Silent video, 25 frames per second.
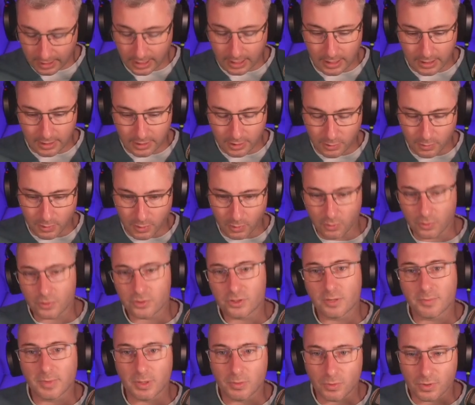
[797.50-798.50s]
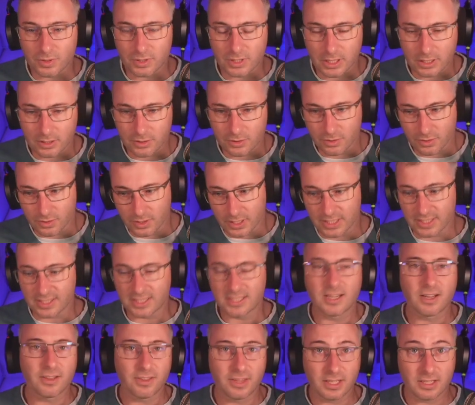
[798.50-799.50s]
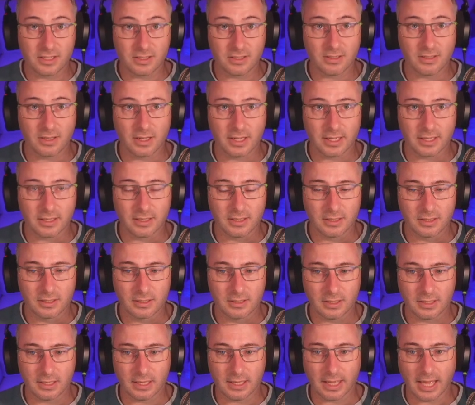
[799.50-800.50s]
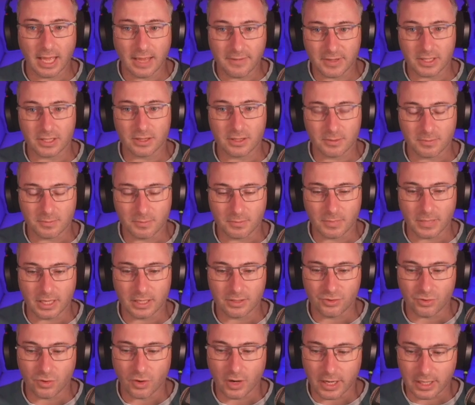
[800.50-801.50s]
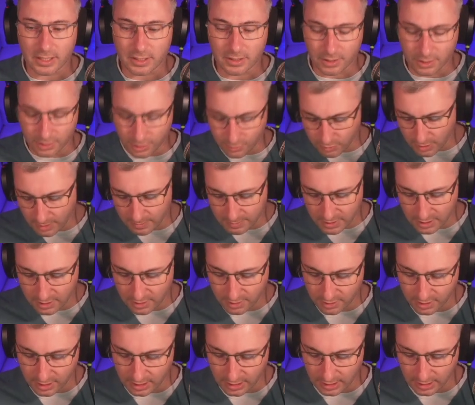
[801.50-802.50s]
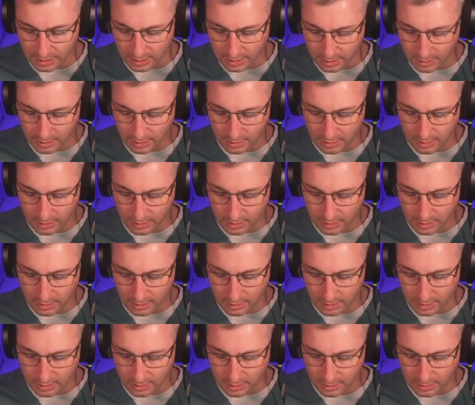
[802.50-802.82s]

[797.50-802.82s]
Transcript: You would also be wanting to consider things like having them try and disrupt the